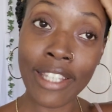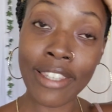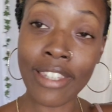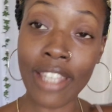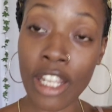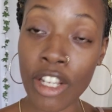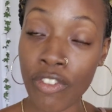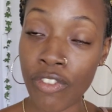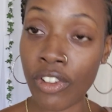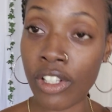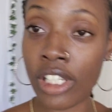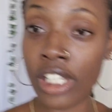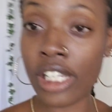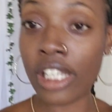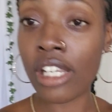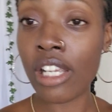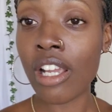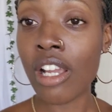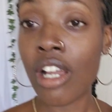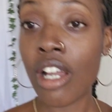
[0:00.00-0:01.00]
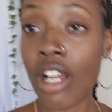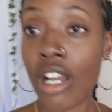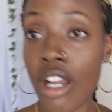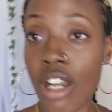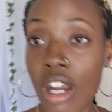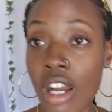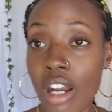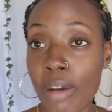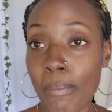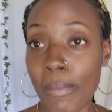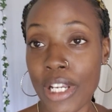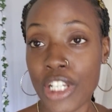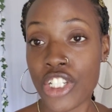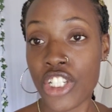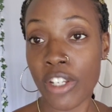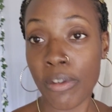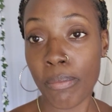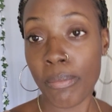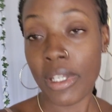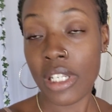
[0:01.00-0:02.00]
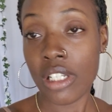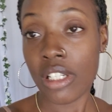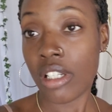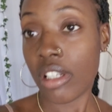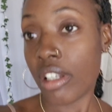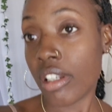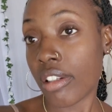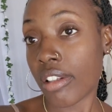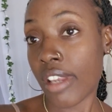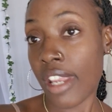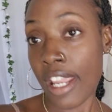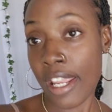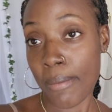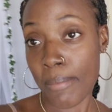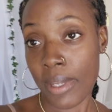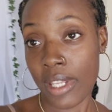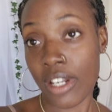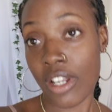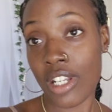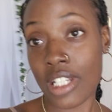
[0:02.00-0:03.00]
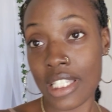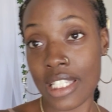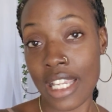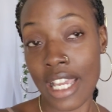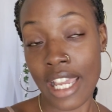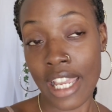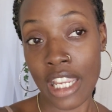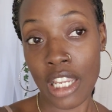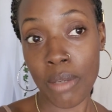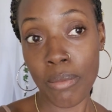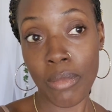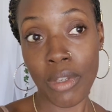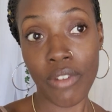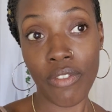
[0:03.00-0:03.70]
thankfully my shipment came in on time.